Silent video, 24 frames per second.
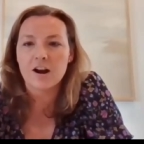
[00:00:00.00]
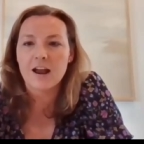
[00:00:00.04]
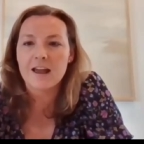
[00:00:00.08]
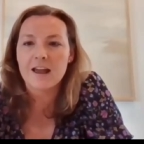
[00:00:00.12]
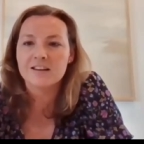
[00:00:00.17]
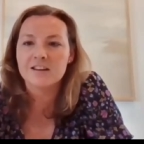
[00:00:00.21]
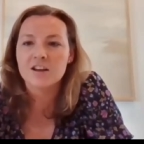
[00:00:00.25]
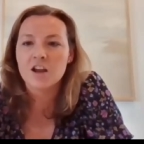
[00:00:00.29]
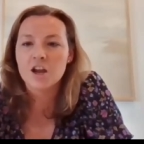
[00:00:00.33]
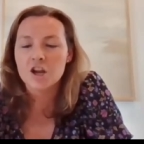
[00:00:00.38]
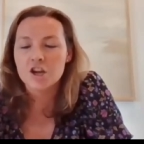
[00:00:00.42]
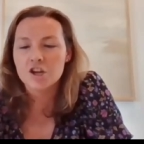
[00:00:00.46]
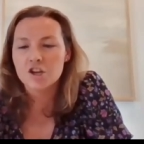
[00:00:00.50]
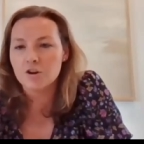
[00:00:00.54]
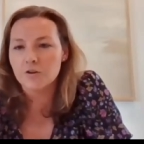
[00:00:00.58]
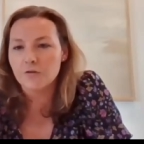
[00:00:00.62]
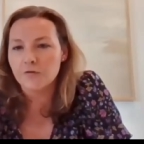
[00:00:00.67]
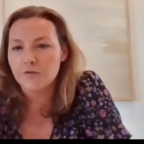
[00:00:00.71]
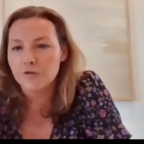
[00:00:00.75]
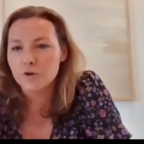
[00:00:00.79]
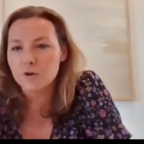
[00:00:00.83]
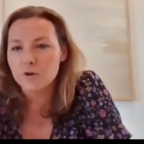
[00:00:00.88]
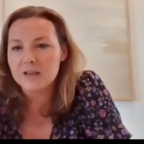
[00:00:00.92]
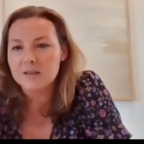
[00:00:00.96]
And, you know, a
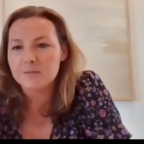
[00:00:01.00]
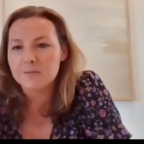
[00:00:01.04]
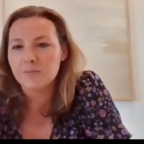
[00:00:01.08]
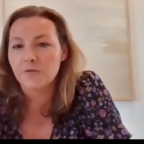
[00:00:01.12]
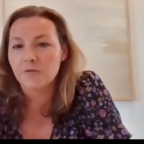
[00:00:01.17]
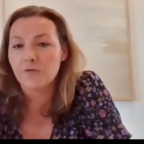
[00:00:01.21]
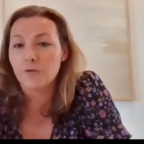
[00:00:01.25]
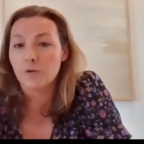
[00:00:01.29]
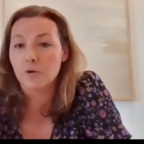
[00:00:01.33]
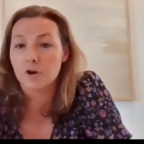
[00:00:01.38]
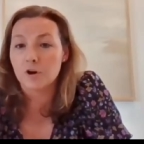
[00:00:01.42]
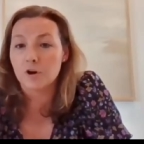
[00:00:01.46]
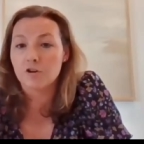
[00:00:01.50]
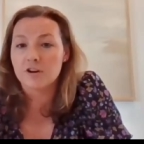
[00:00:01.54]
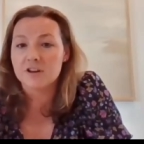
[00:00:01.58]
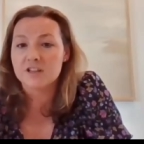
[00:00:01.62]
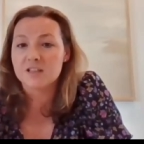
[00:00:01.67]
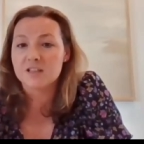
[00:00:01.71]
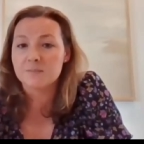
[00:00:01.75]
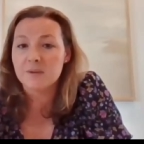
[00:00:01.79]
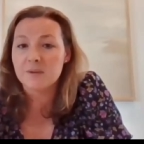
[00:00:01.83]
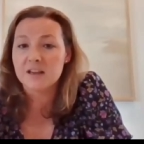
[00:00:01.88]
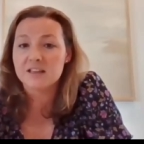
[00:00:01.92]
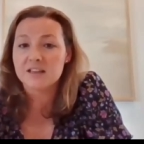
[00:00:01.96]
few days before
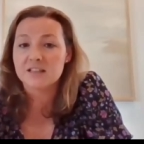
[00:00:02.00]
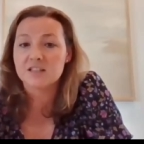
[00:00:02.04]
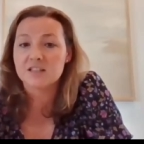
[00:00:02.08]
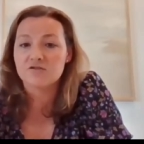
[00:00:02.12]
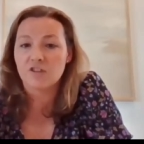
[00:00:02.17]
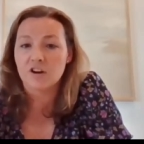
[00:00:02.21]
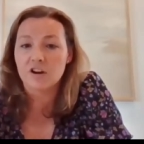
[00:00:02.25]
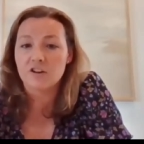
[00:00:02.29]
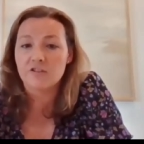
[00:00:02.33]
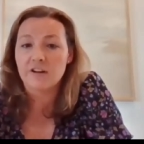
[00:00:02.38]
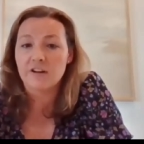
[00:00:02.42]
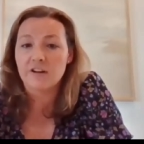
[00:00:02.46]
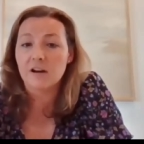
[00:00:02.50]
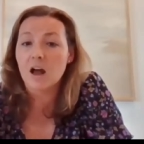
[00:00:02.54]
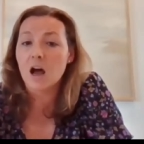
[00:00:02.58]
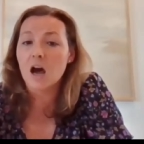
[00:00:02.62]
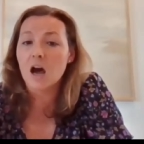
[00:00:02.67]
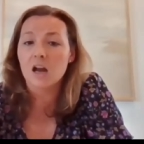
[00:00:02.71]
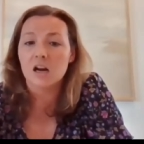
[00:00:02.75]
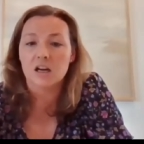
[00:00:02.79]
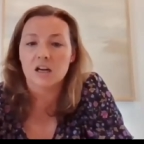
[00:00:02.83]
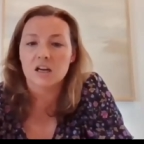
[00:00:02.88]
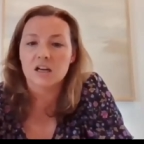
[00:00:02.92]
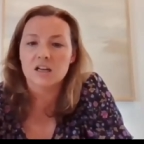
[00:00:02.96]
Christmas, right around
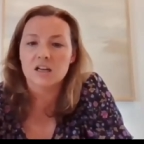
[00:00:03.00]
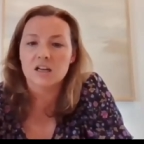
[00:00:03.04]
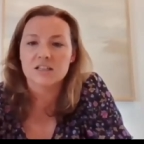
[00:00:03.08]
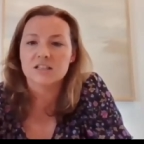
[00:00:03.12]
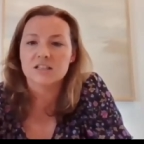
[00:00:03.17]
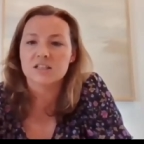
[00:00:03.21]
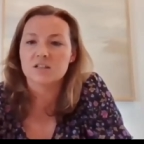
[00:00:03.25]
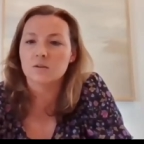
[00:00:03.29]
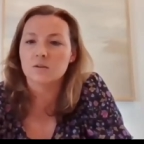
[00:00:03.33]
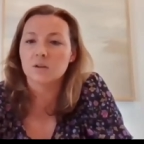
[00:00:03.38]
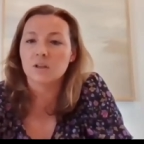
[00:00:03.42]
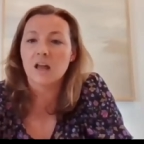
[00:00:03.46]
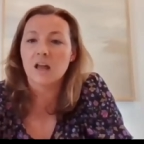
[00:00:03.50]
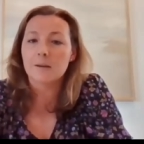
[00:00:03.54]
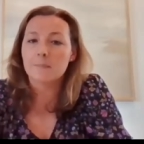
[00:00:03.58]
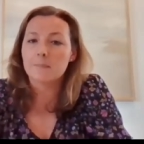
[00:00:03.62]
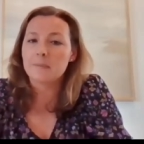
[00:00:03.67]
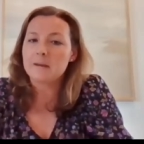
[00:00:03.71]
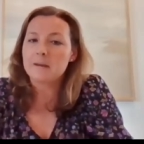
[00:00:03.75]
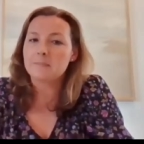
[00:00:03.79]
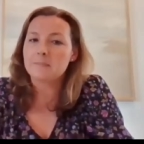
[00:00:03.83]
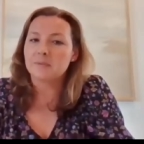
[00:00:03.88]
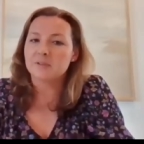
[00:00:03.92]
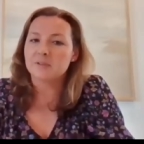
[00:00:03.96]
Hanukkah, so a lot of
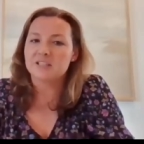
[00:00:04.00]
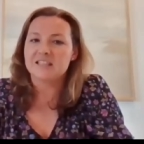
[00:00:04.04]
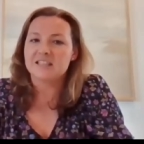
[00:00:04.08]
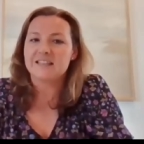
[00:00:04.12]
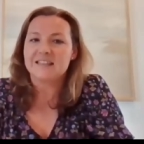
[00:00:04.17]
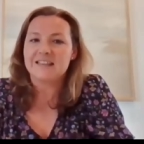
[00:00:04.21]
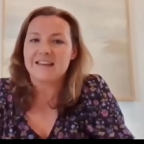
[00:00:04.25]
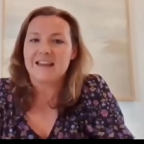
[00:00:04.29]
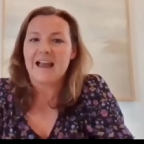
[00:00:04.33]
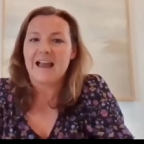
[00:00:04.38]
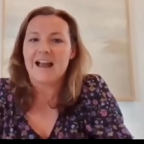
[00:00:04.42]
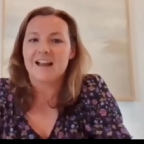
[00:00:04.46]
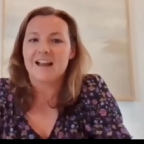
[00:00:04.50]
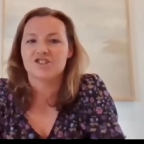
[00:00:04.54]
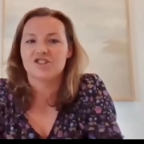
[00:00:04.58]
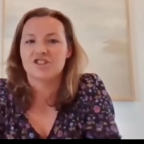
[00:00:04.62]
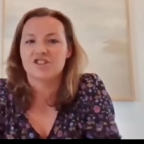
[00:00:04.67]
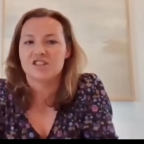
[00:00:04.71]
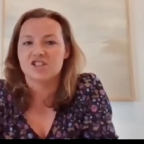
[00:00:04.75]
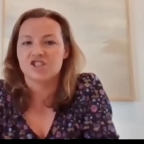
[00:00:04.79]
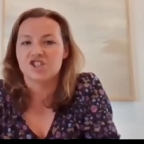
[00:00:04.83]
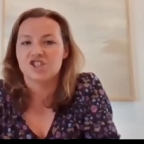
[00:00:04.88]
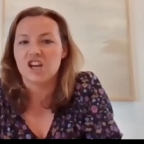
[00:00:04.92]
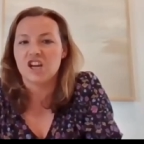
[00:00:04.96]
people didn't catch
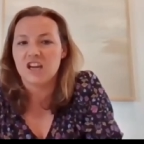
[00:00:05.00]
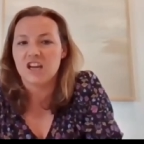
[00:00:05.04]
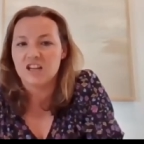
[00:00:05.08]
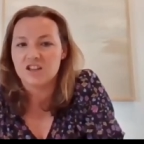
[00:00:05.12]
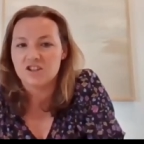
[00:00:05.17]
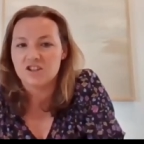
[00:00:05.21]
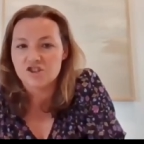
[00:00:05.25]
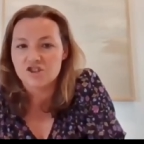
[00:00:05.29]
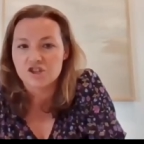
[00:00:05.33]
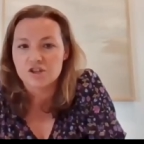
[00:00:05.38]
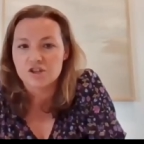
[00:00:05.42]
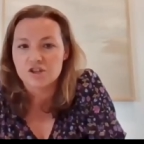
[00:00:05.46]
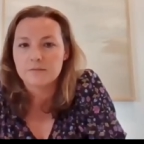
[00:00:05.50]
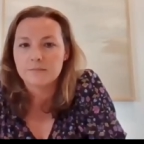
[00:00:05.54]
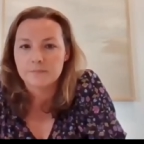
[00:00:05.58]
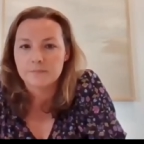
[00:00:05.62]
the change.